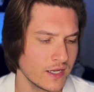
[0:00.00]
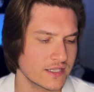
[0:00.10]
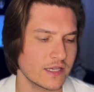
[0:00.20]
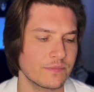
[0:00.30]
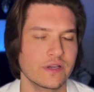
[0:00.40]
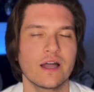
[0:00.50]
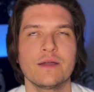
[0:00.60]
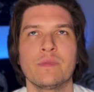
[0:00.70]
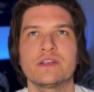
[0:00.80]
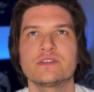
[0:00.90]
Something I
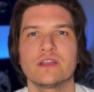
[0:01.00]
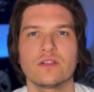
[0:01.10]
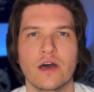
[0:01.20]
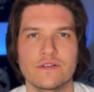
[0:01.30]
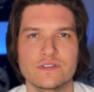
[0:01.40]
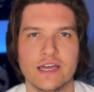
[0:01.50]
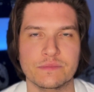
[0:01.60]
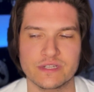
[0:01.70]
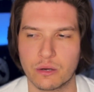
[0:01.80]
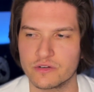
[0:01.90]
mention a lot of times
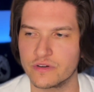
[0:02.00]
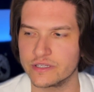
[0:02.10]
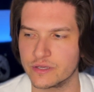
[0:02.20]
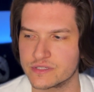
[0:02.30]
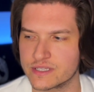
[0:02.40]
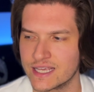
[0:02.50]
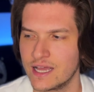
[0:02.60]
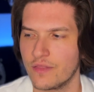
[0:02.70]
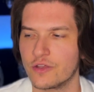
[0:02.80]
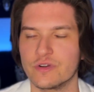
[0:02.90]
in our videos is
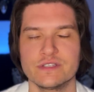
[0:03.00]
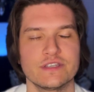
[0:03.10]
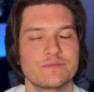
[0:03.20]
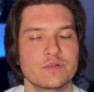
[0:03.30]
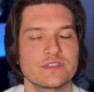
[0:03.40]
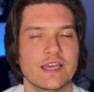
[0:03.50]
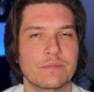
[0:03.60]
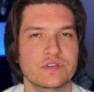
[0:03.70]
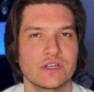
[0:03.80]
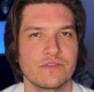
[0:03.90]
there is this
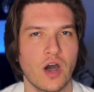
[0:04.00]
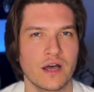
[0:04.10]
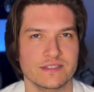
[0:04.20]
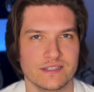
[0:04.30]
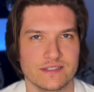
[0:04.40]
perception of Austin,